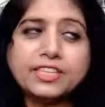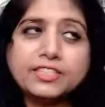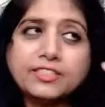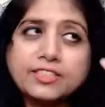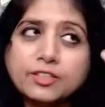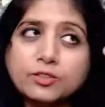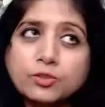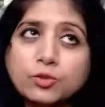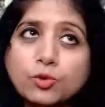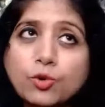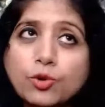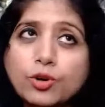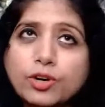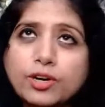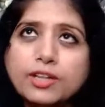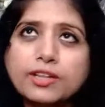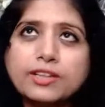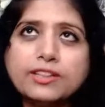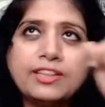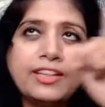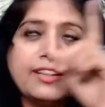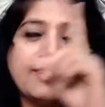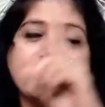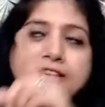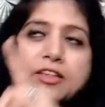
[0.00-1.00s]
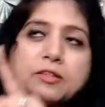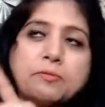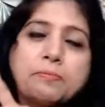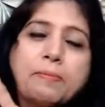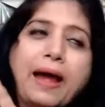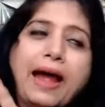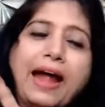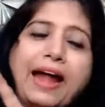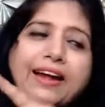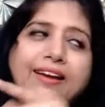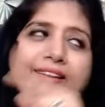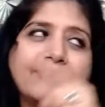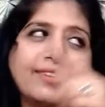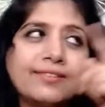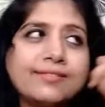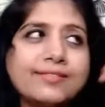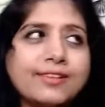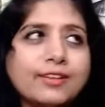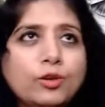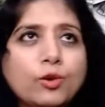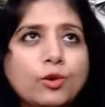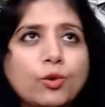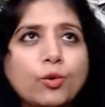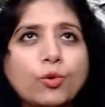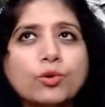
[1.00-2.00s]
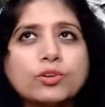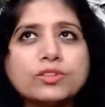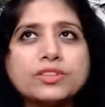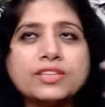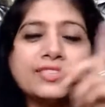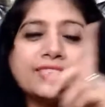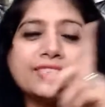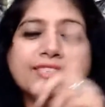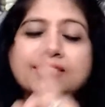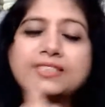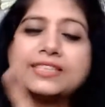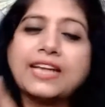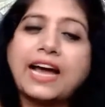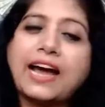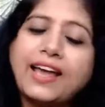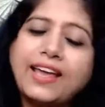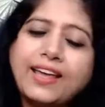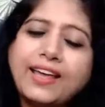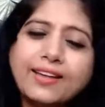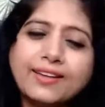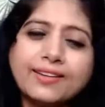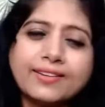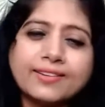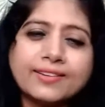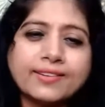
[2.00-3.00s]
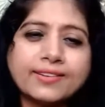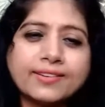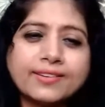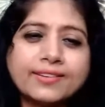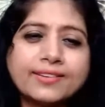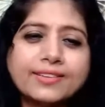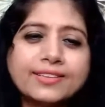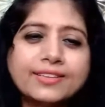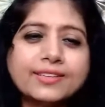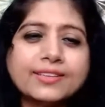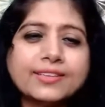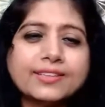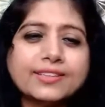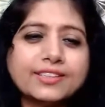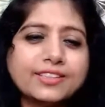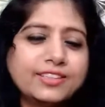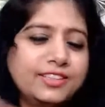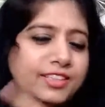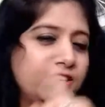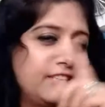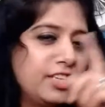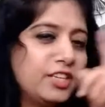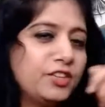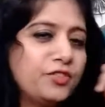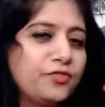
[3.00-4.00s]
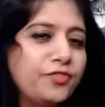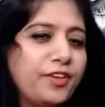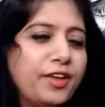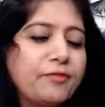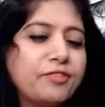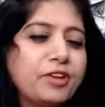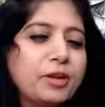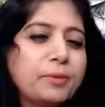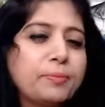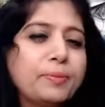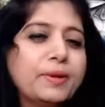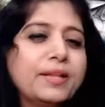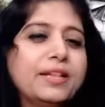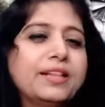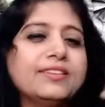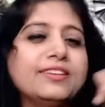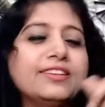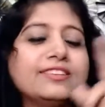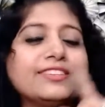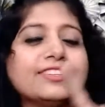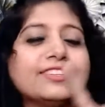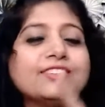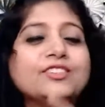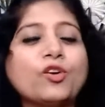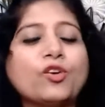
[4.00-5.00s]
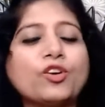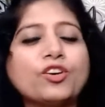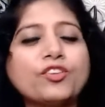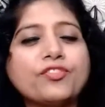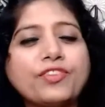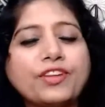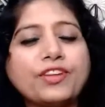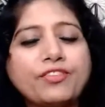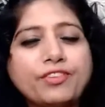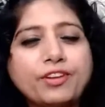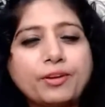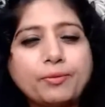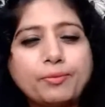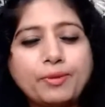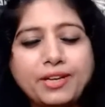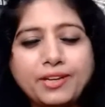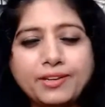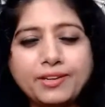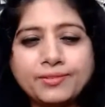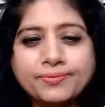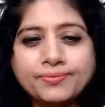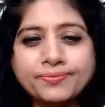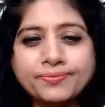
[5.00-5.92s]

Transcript: This is good, this is bad, this is low, this is high, this is favorable, this is not favorable.